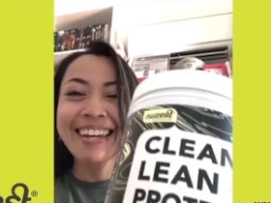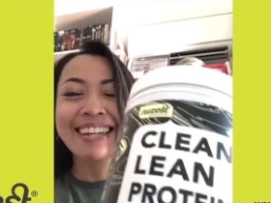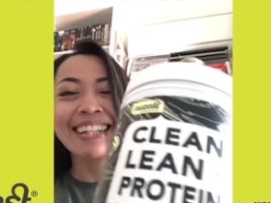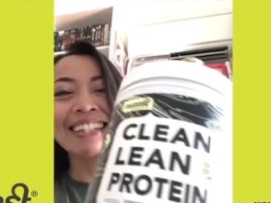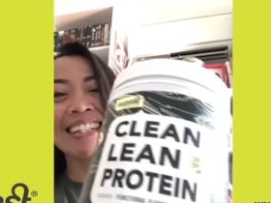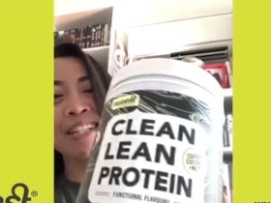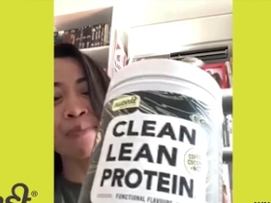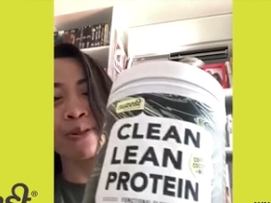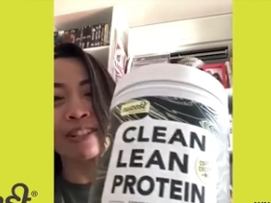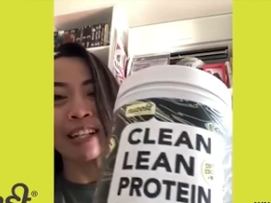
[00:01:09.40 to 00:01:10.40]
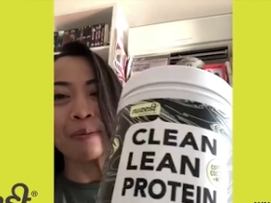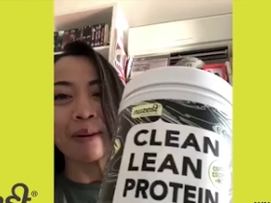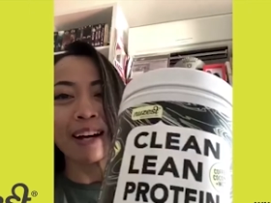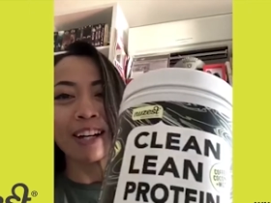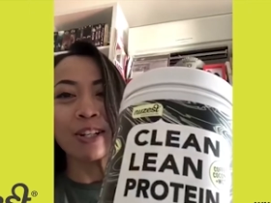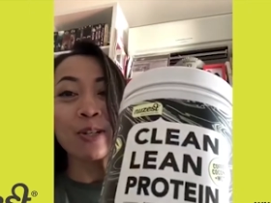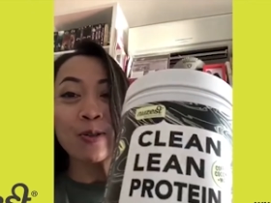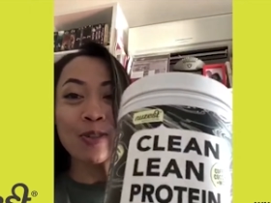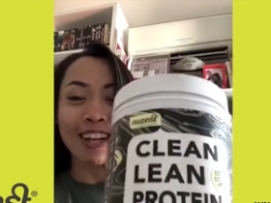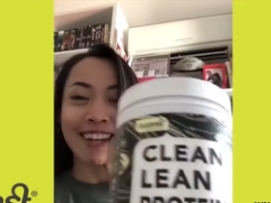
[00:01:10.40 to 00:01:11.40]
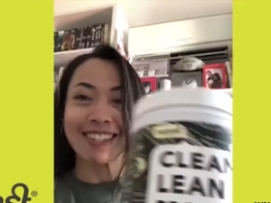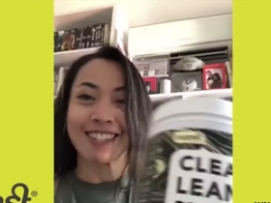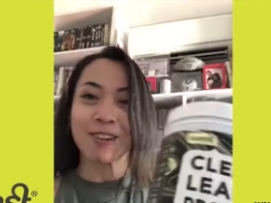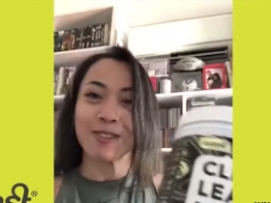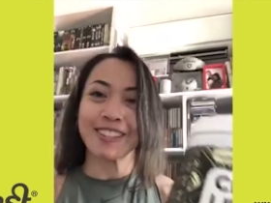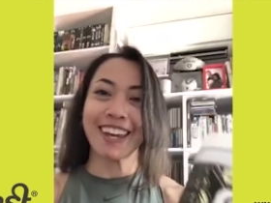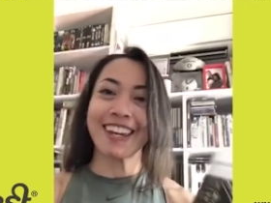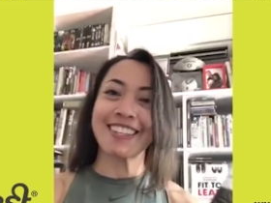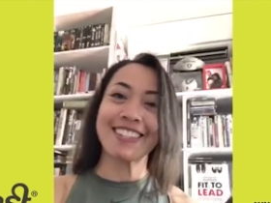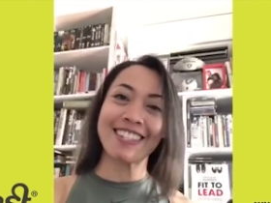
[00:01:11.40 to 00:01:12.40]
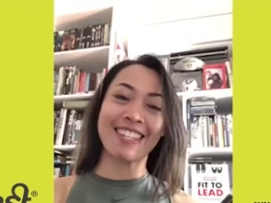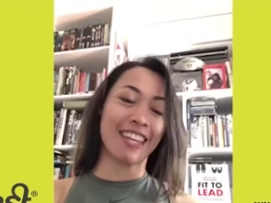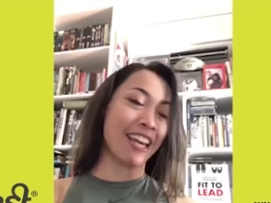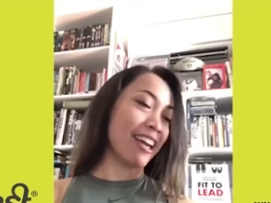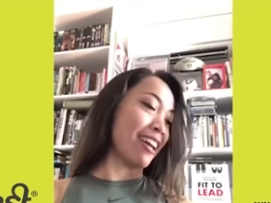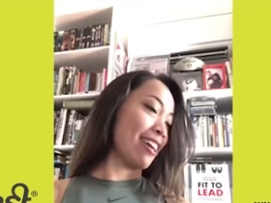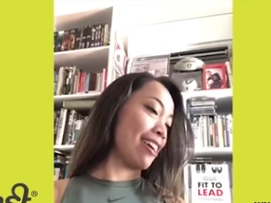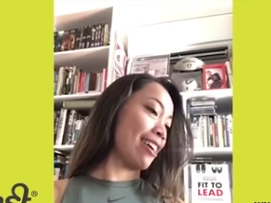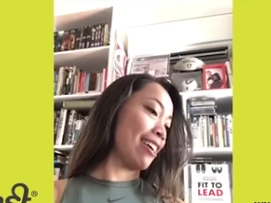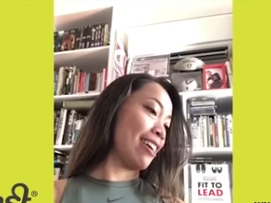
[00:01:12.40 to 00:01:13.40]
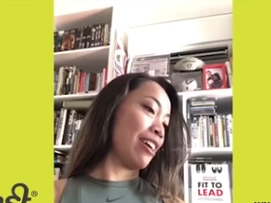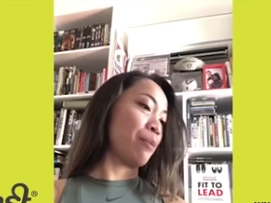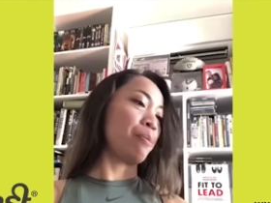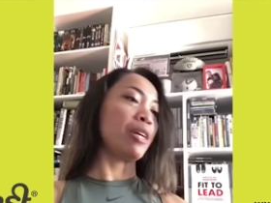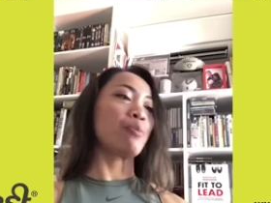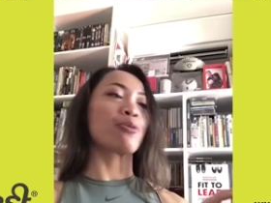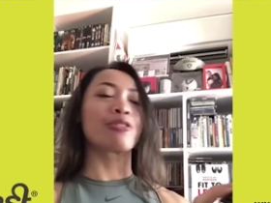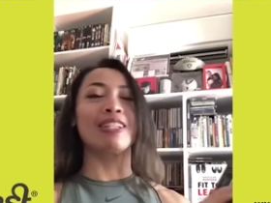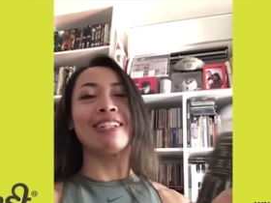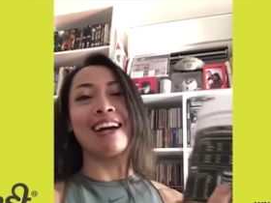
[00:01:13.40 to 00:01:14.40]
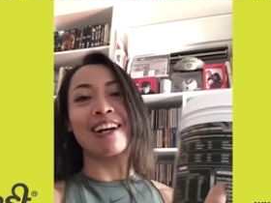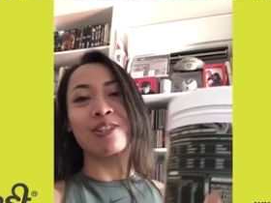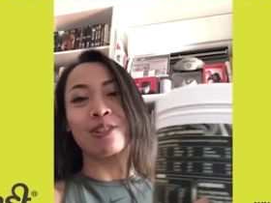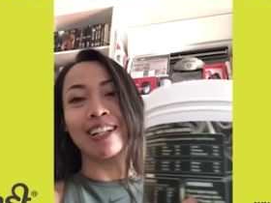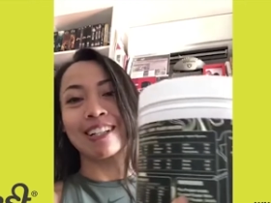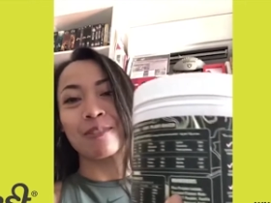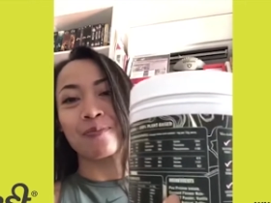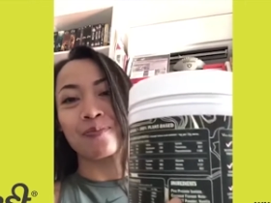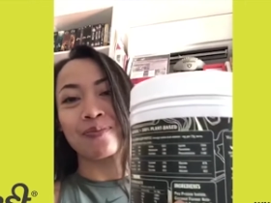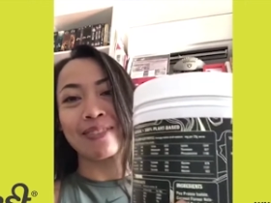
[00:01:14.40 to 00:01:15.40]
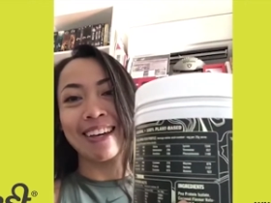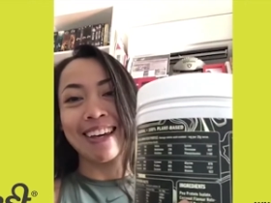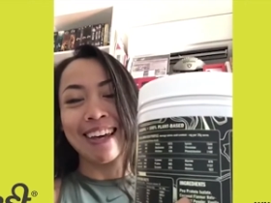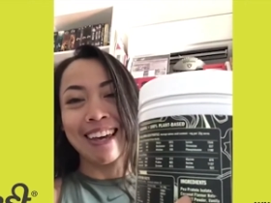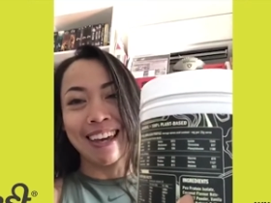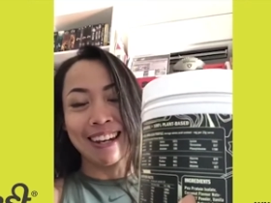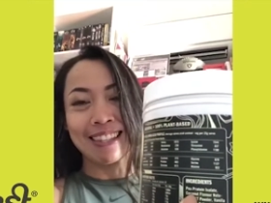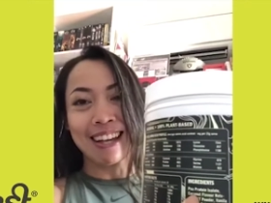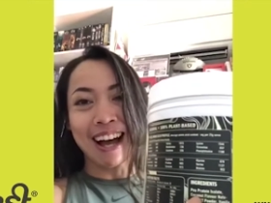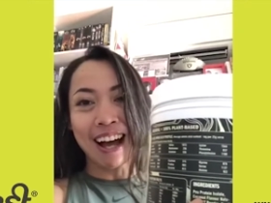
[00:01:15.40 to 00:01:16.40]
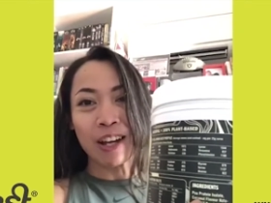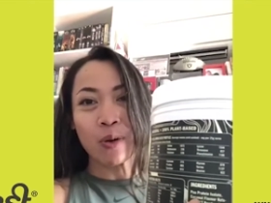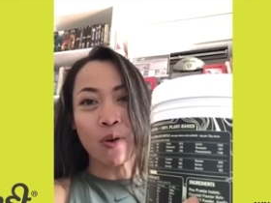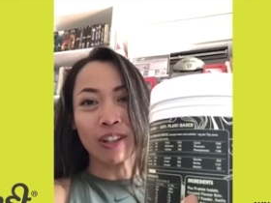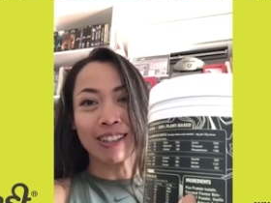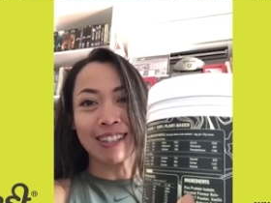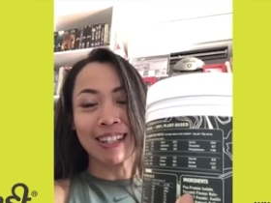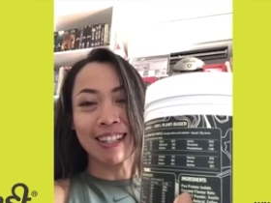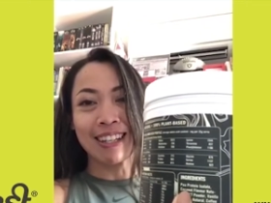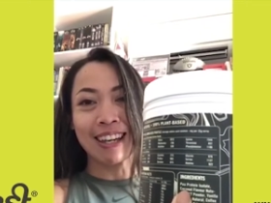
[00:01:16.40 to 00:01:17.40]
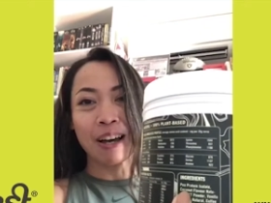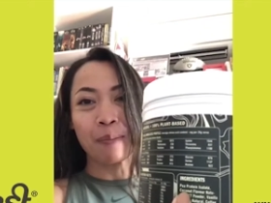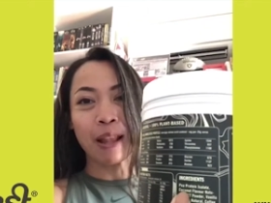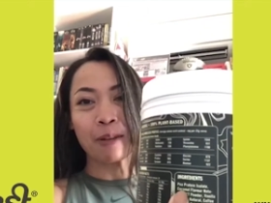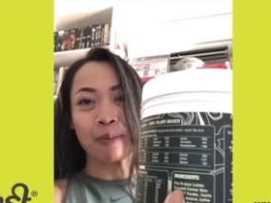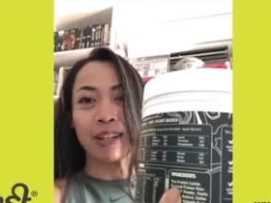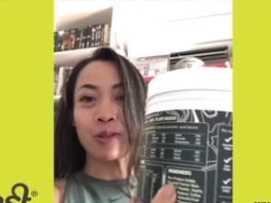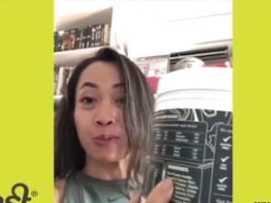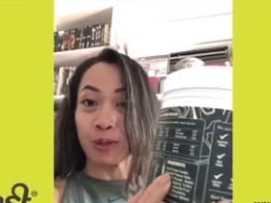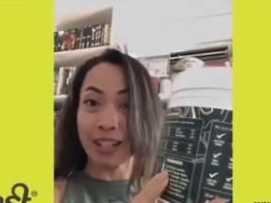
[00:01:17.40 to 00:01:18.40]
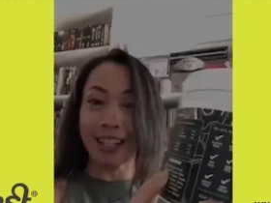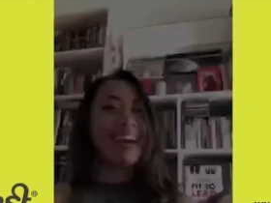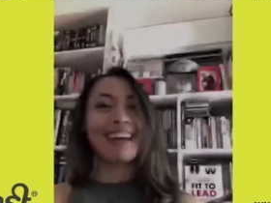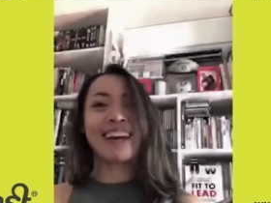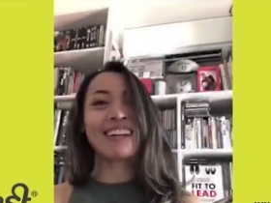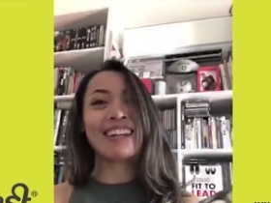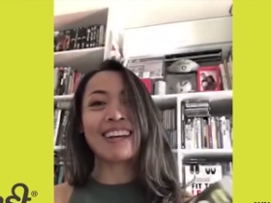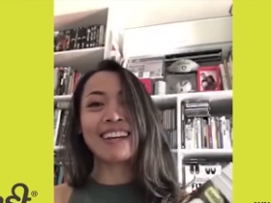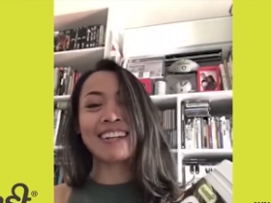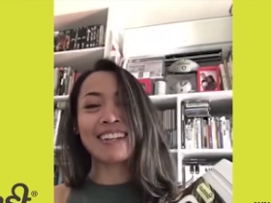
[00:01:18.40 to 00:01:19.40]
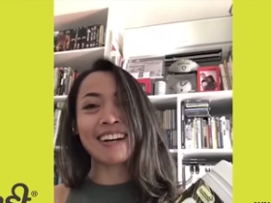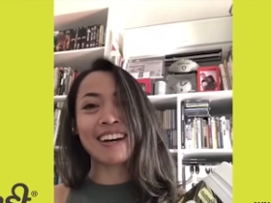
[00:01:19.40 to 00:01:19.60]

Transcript: Clean Lean Protein by Nuzest contains pea protein isolate. It is a high-quality plant-based protein, and unlike